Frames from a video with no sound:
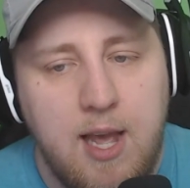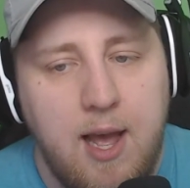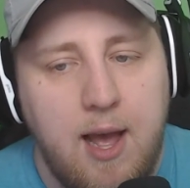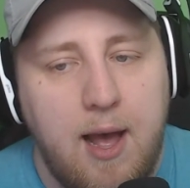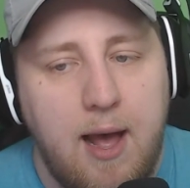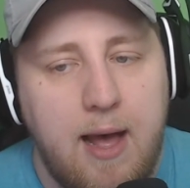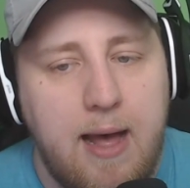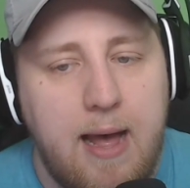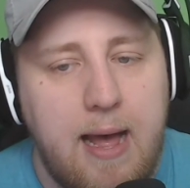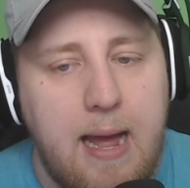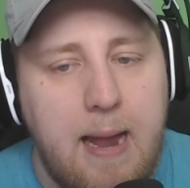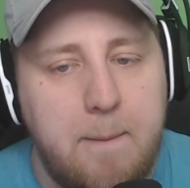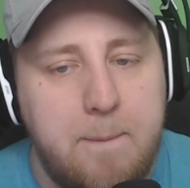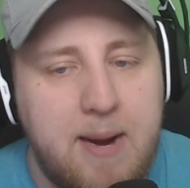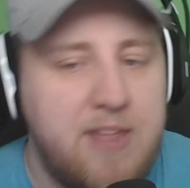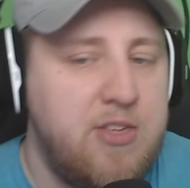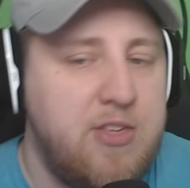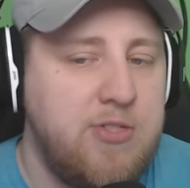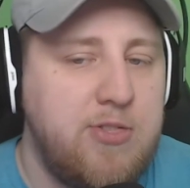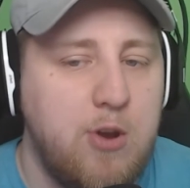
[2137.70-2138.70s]
But I
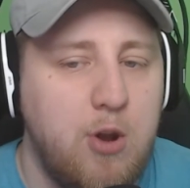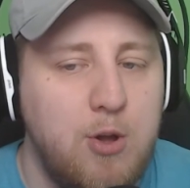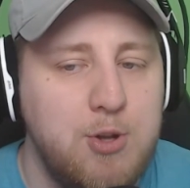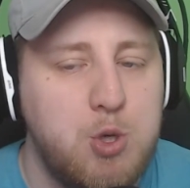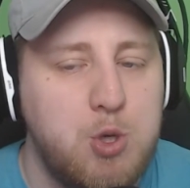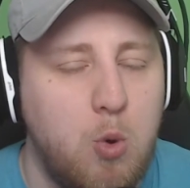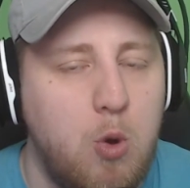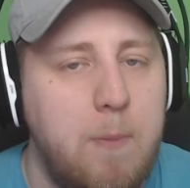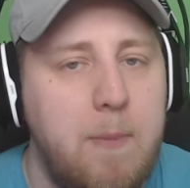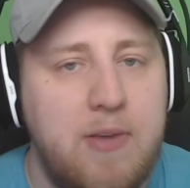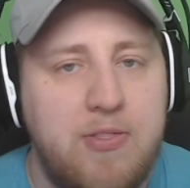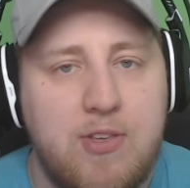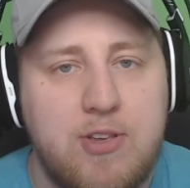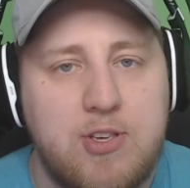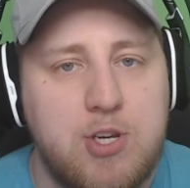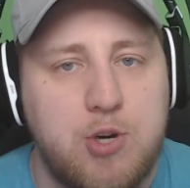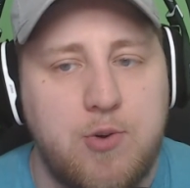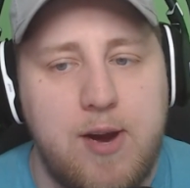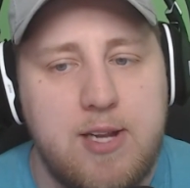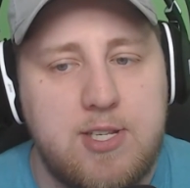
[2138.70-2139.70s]
think that Ultra will make this
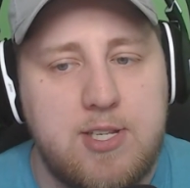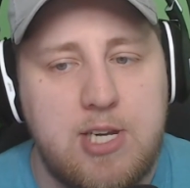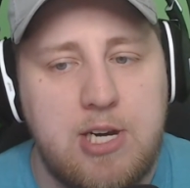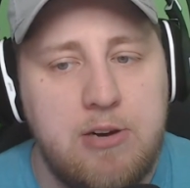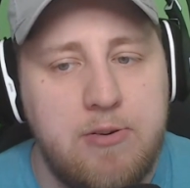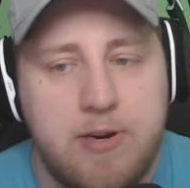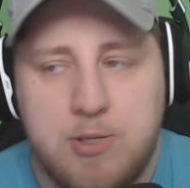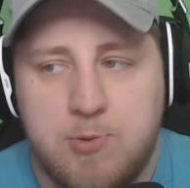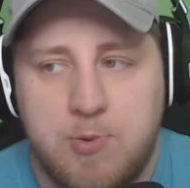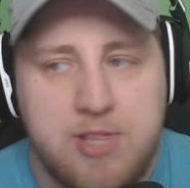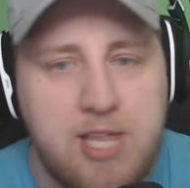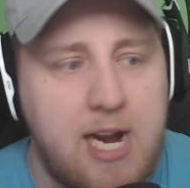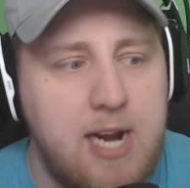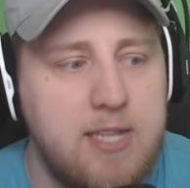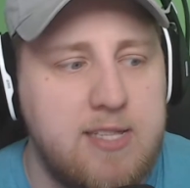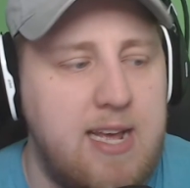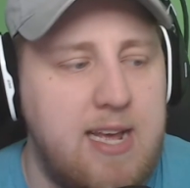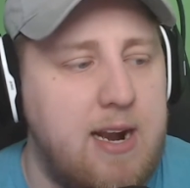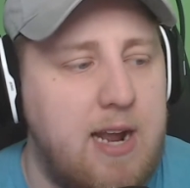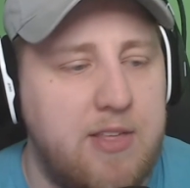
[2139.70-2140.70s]
a great series, without a
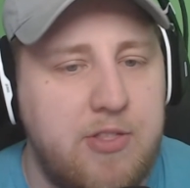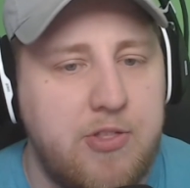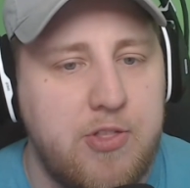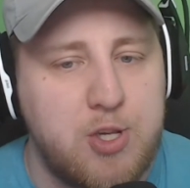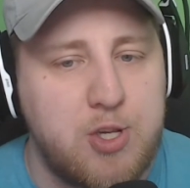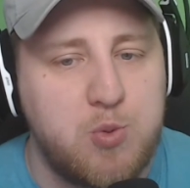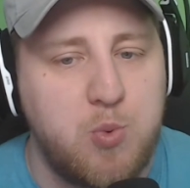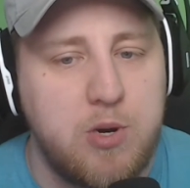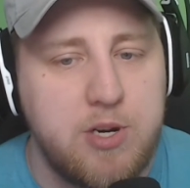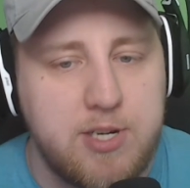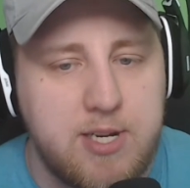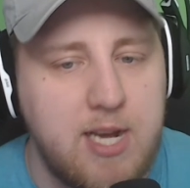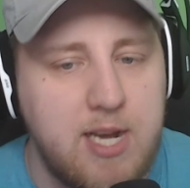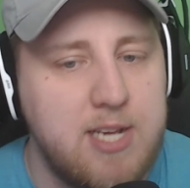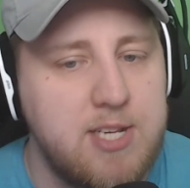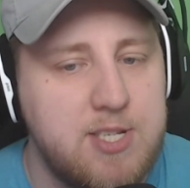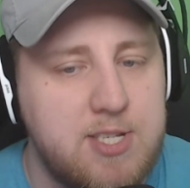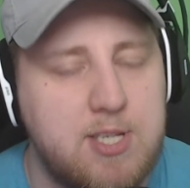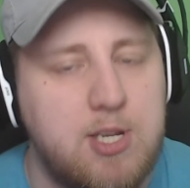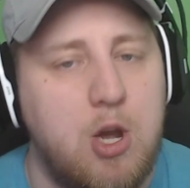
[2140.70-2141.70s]
doubt. I think this one
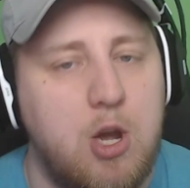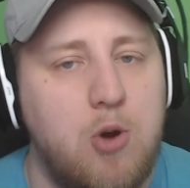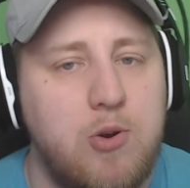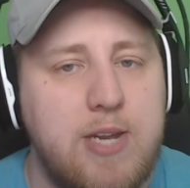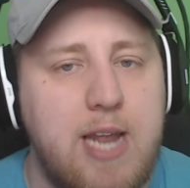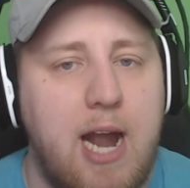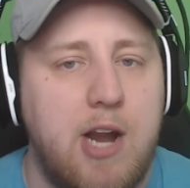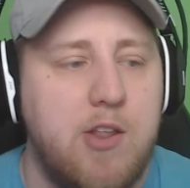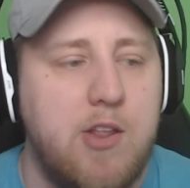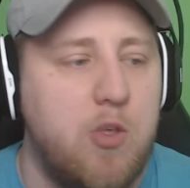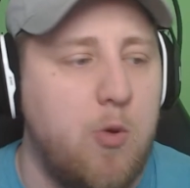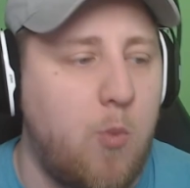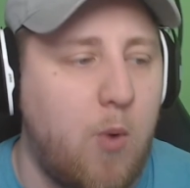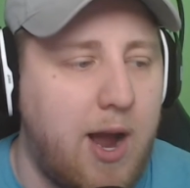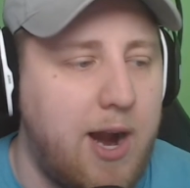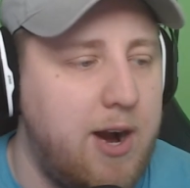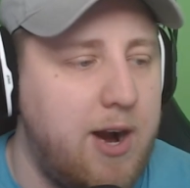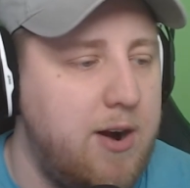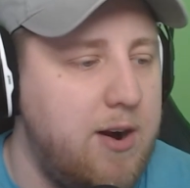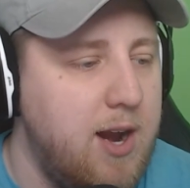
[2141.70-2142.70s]
does go down to the
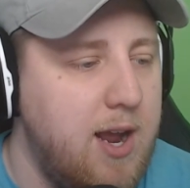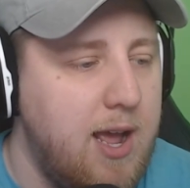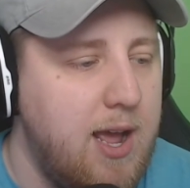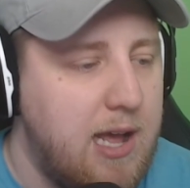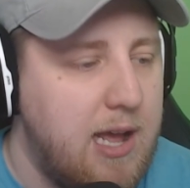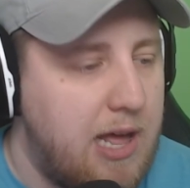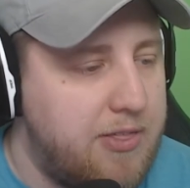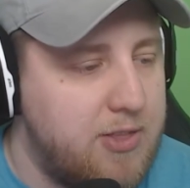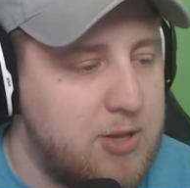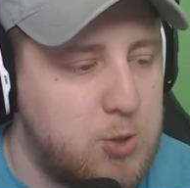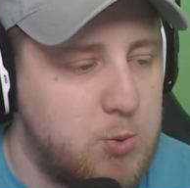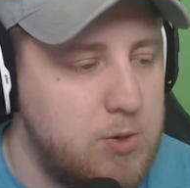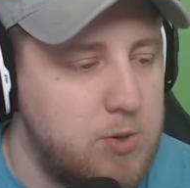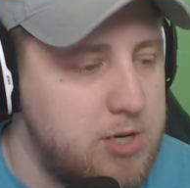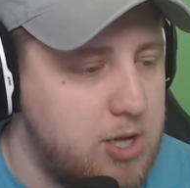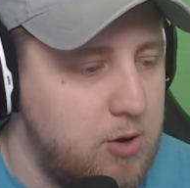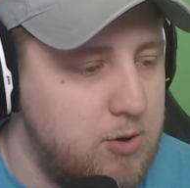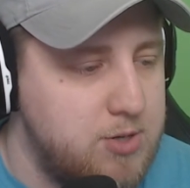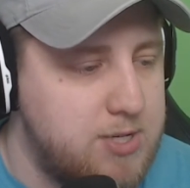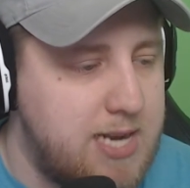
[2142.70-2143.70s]
wire. I think this one
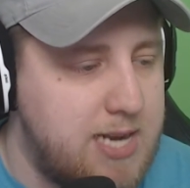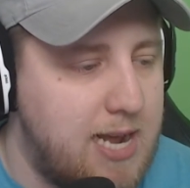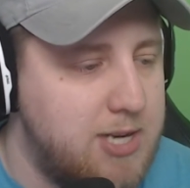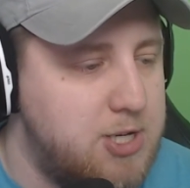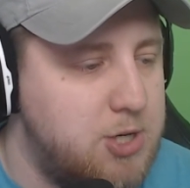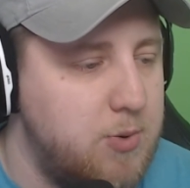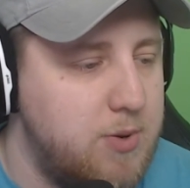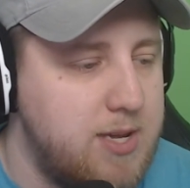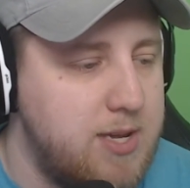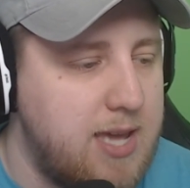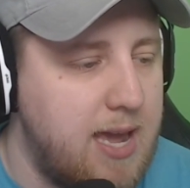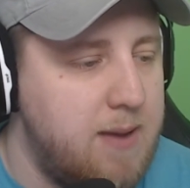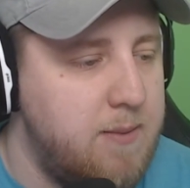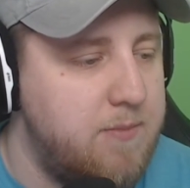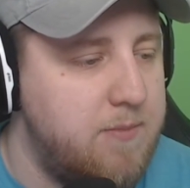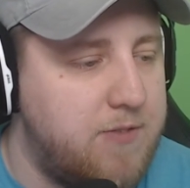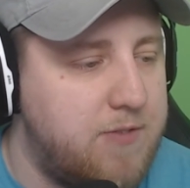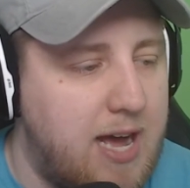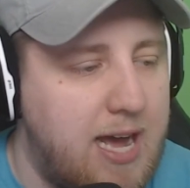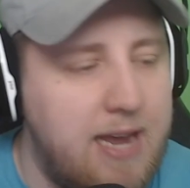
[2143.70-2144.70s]
goes down to a game
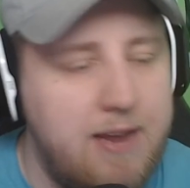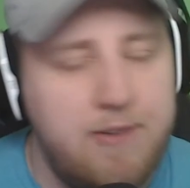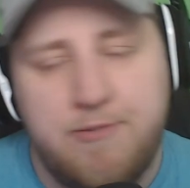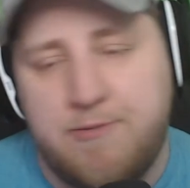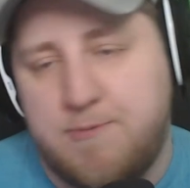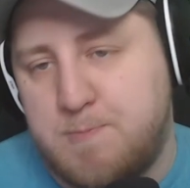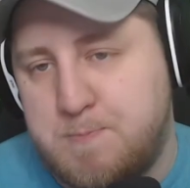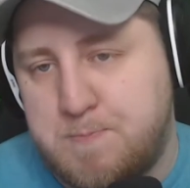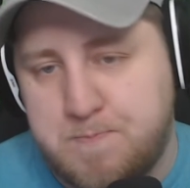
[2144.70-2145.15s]
5.